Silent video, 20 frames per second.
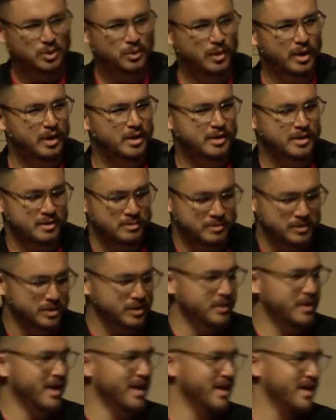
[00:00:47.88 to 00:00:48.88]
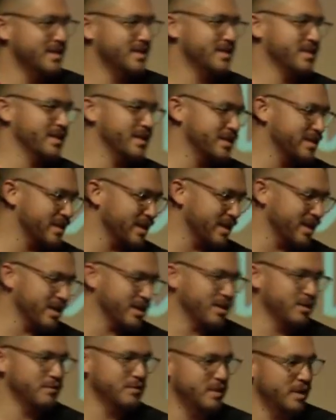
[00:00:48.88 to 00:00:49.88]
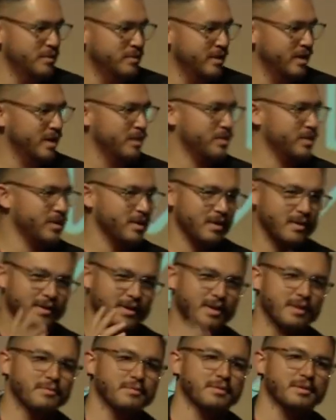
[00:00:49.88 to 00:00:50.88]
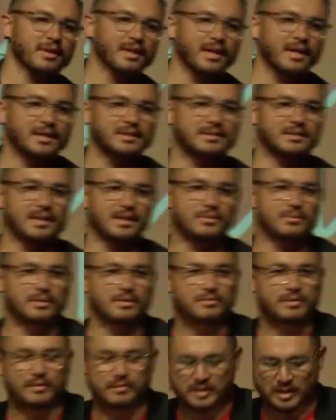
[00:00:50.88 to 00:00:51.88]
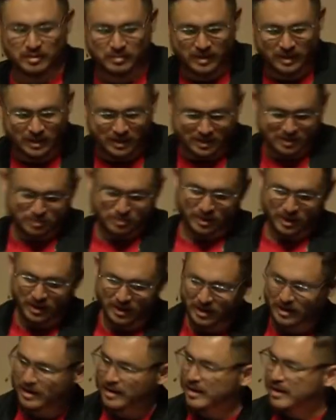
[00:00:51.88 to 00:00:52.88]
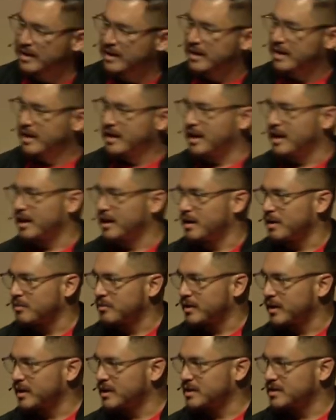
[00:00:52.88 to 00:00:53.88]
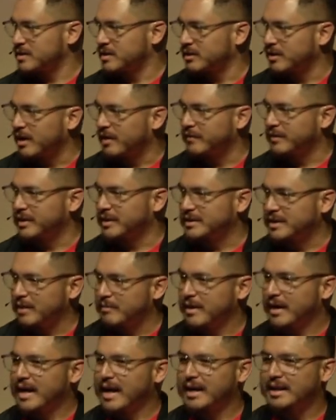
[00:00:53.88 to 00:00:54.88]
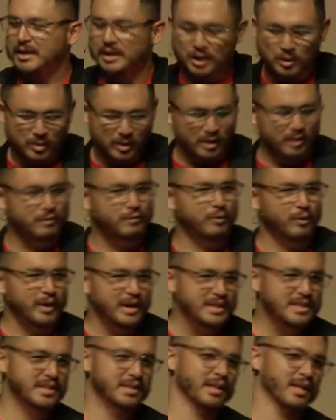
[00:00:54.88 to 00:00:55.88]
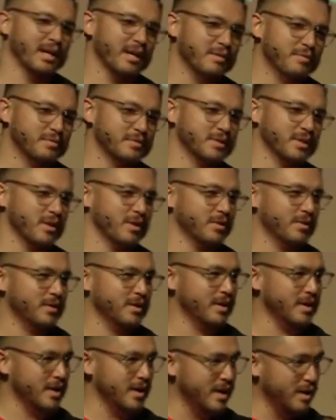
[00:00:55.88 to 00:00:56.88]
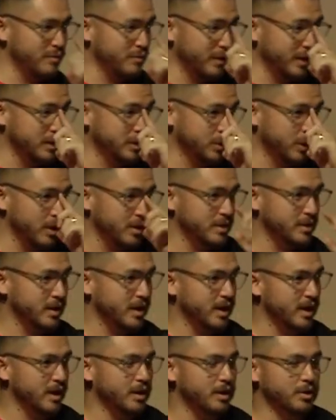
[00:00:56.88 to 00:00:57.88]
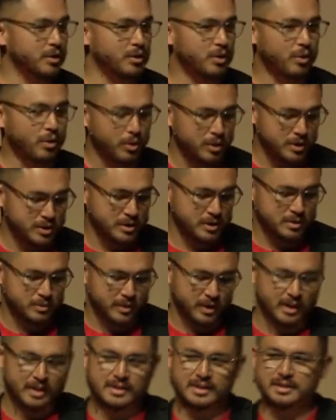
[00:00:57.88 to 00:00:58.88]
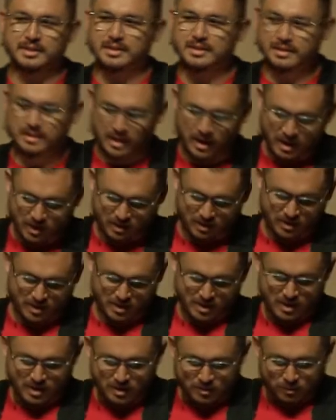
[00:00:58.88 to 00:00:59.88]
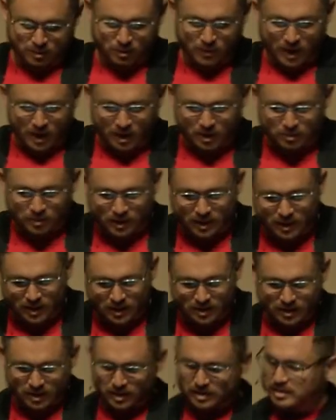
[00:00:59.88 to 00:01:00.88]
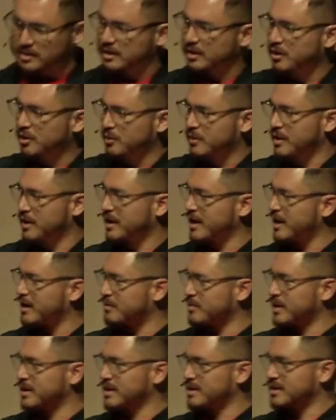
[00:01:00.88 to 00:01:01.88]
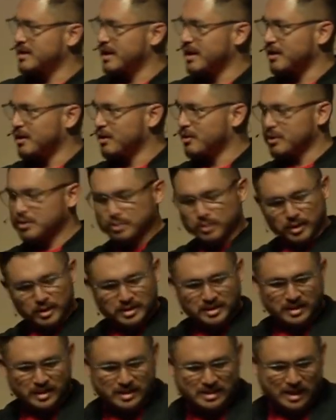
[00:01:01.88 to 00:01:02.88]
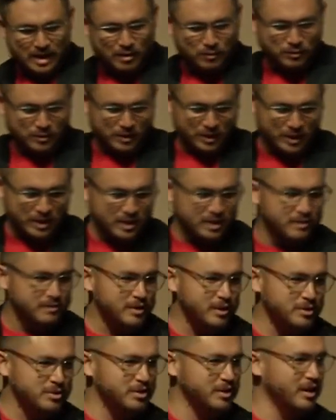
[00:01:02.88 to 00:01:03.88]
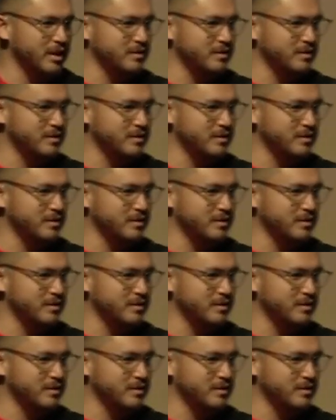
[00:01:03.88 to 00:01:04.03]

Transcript: Welcome to ACC. You've seen me up here already for the last, 15 minutes, but I'm ready to still have a good time. I got a little bit of voice left, so if I start to get a little hoarse, it's because I just sang for a while, but it's going to work out because God always works things out for the good of those who